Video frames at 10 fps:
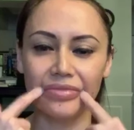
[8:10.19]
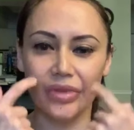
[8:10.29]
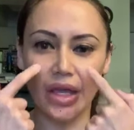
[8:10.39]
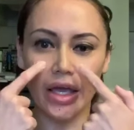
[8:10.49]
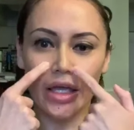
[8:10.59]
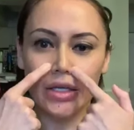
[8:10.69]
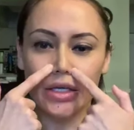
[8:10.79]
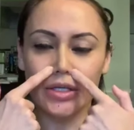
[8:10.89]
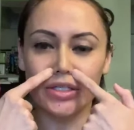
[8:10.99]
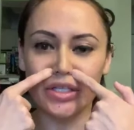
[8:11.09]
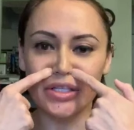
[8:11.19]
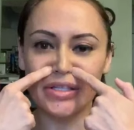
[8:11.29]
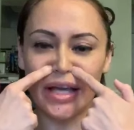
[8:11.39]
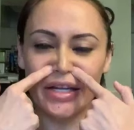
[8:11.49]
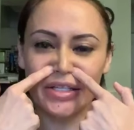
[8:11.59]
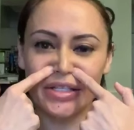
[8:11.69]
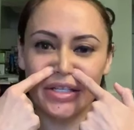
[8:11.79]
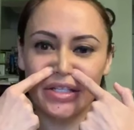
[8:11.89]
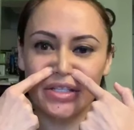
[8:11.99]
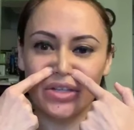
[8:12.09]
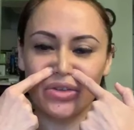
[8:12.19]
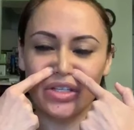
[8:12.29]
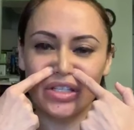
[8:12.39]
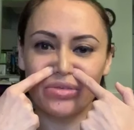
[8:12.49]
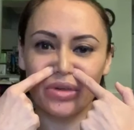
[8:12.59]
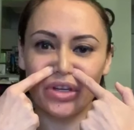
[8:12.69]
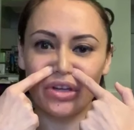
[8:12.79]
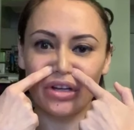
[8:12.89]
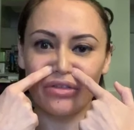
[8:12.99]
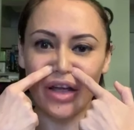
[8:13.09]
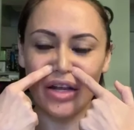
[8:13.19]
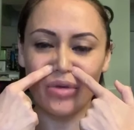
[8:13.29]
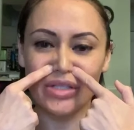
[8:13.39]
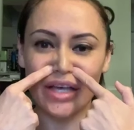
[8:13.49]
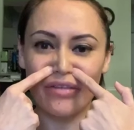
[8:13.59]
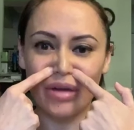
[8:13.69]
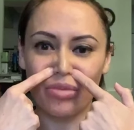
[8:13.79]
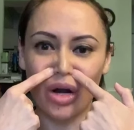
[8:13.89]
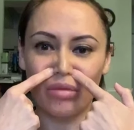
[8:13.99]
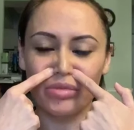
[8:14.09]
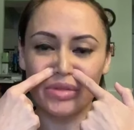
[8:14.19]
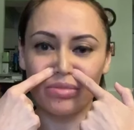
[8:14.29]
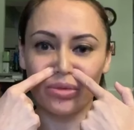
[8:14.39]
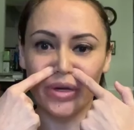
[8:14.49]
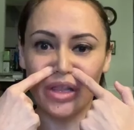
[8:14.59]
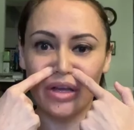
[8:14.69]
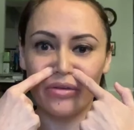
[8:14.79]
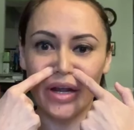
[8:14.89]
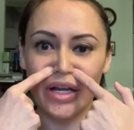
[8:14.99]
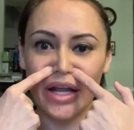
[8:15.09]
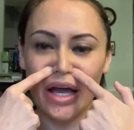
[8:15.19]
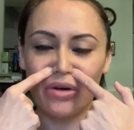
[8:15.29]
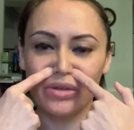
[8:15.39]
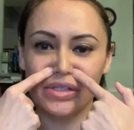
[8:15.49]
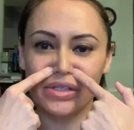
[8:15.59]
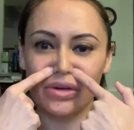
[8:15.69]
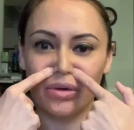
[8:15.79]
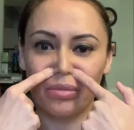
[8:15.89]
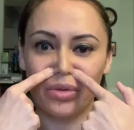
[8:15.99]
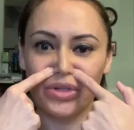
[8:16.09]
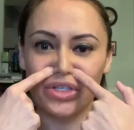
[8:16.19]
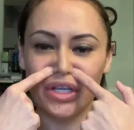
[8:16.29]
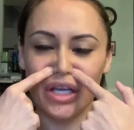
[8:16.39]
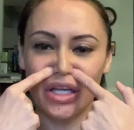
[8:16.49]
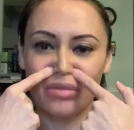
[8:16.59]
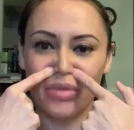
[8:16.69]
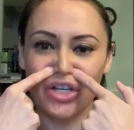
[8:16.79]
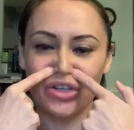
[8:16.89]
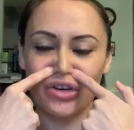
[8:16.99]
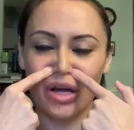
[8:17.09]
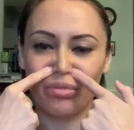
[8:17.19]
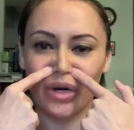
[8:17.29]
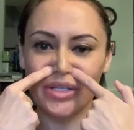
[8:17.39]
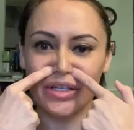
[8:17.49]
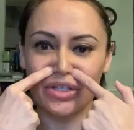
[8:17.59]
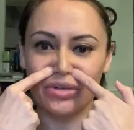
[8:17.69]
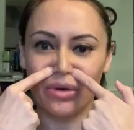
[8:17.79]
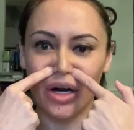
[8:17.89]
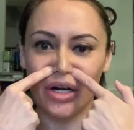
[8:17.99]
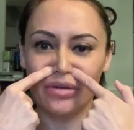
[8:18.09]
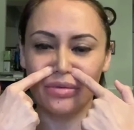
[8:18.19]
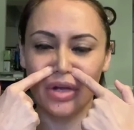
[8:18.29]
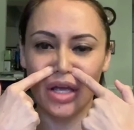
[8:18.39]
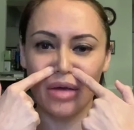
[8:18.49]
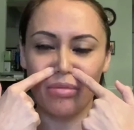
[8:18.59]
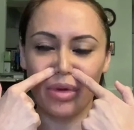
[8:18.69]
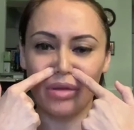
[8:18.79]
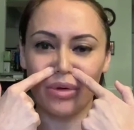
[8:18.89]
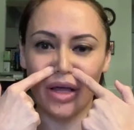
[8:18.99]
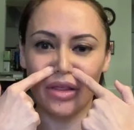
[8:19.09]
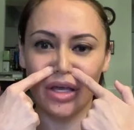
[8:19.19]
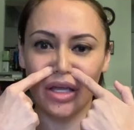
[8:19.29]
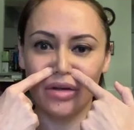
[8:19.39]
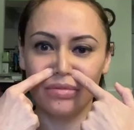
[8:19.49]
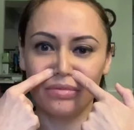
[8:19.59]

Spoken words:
And into the sinuses. So this is really good if anyone's having problems breathing right now. So pushing in, make sure you're not pressing too hard. Big breath in.